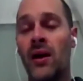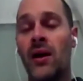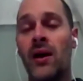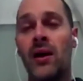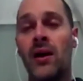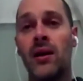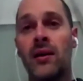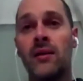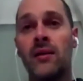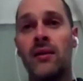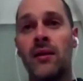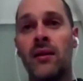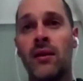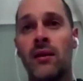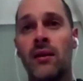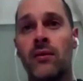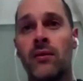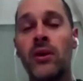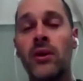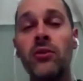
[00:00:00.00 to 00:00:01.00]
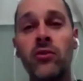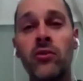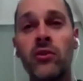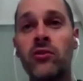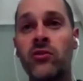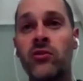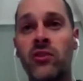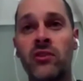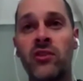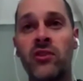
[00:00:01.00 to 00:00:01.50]
And
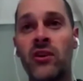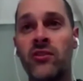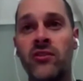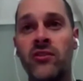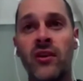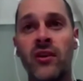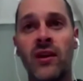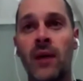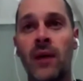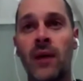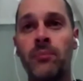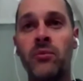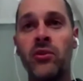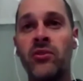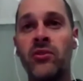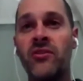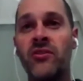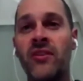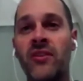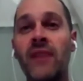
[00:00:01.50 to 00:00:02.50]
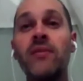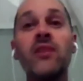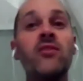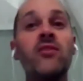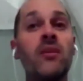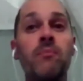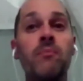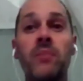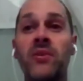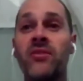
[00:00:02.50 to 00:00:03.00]
research suggests that up to
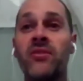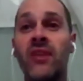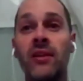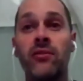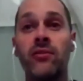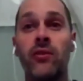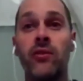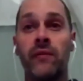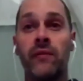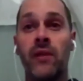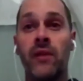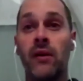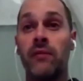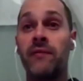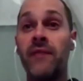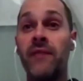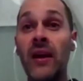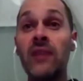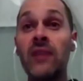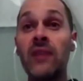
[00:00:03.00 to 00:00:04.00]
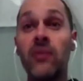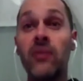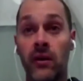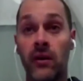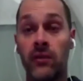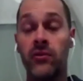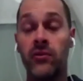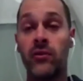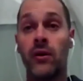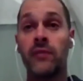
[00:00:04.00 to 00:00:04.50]
70% of the
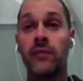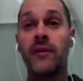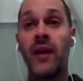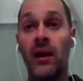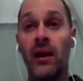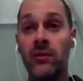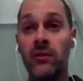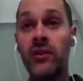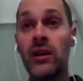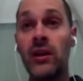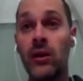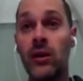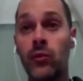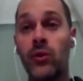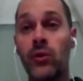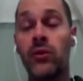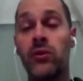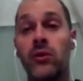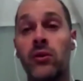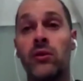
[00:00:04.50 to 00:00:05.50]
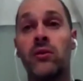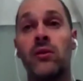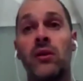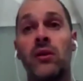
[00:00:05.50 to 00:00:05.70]
effectiveness of counseling with youth